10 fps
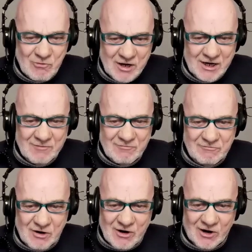really
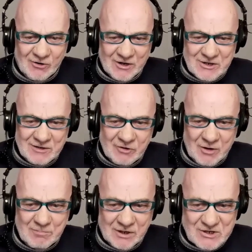very honored and very
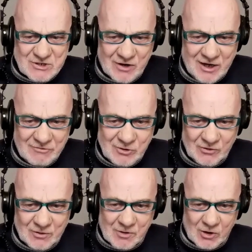pleased to have you
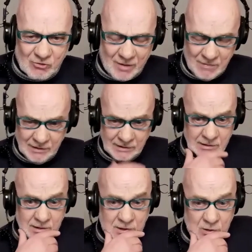on the program.
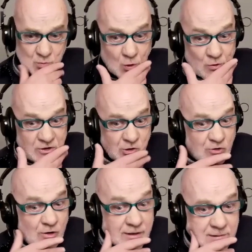War in
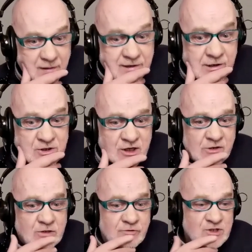Ukraine, Making
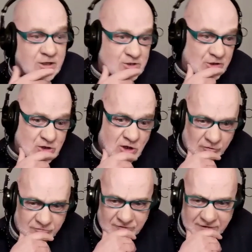Sense of a Senseless
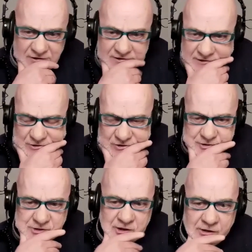Conflict. It's the
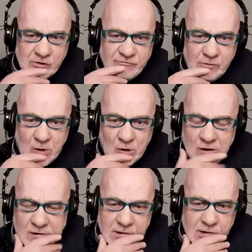title of your book.
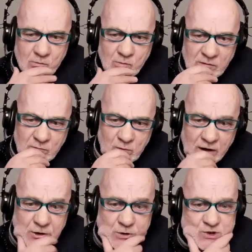Why
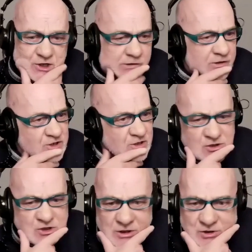do you say this is a
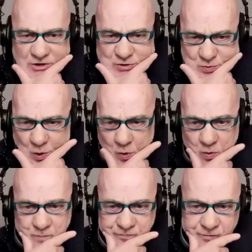senseless war?